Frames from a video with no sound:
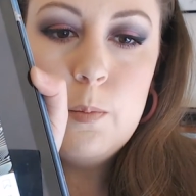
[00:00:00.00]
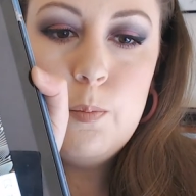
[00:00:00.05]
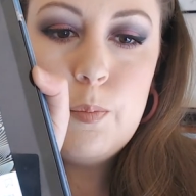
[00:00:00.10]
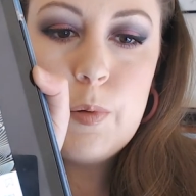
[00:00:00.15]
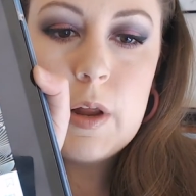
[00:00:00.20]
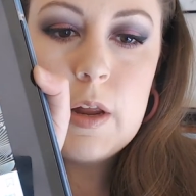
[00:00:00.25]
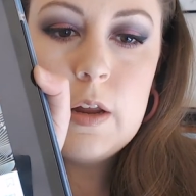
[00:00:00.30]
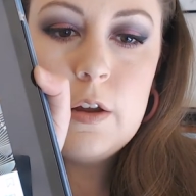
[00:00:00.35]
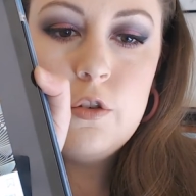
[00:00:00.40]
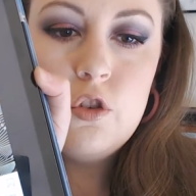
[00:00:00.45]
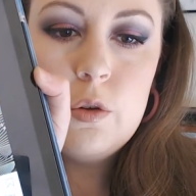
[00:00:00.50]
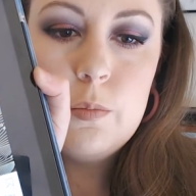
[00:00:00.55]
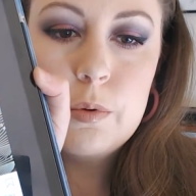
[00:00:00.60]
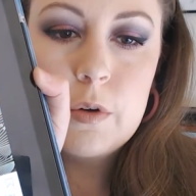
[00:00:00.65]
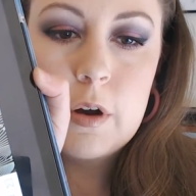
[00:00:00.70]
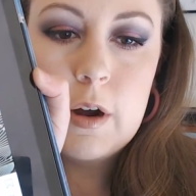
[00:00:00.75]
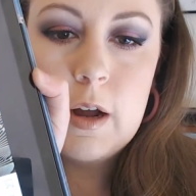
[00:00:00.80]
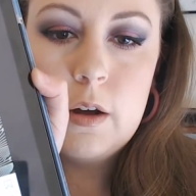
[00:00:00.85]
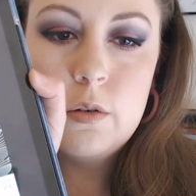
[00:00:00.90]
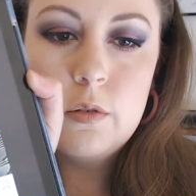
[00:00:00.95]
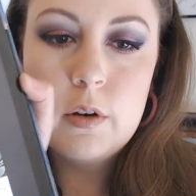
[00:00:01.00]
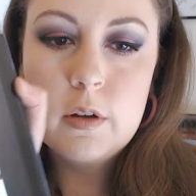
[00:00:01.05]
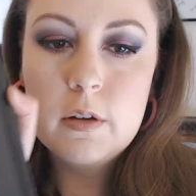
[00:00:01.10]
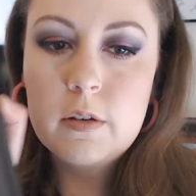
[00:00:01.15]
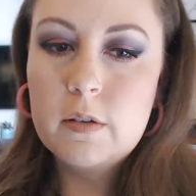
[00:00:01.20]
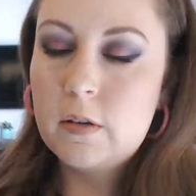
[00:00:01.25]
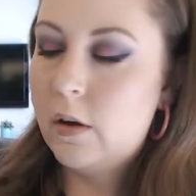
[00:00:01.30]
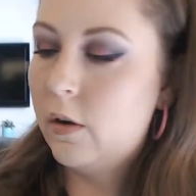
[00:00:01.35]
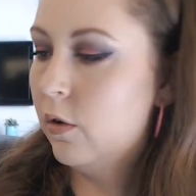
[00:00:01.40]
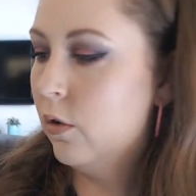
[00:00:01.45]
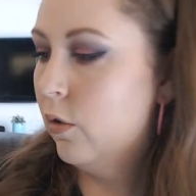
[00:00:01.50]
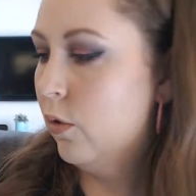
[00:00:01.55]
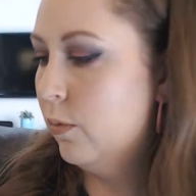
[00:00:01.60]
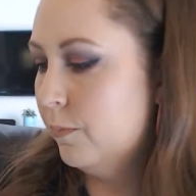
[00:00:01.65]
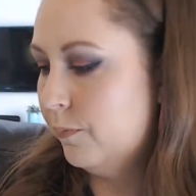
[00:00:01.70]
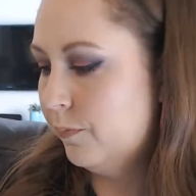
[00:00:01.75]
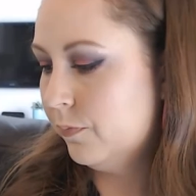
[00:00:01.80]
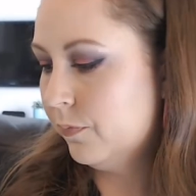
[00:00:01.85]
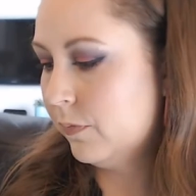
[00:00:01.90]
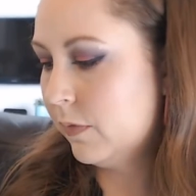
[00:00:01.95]
beigey brown. So
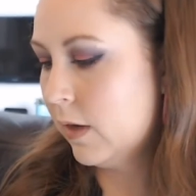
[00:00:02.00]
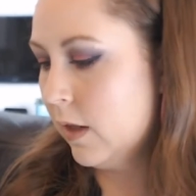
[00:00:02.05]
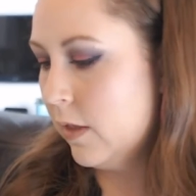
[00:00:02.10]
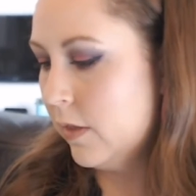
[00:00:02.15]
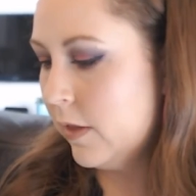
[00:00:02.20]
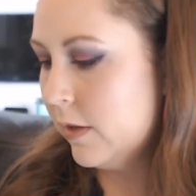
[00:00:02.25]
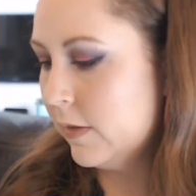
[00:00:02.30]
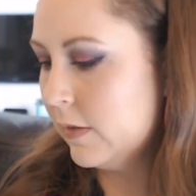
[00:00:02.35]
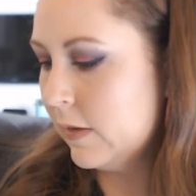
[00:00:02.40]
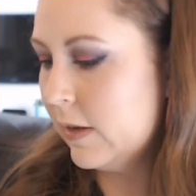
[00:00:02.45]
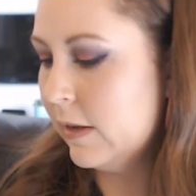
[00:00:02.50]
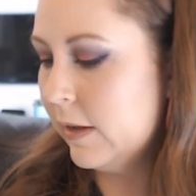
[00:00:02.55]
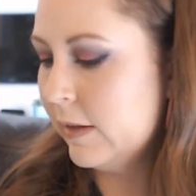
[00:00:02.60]
that's it.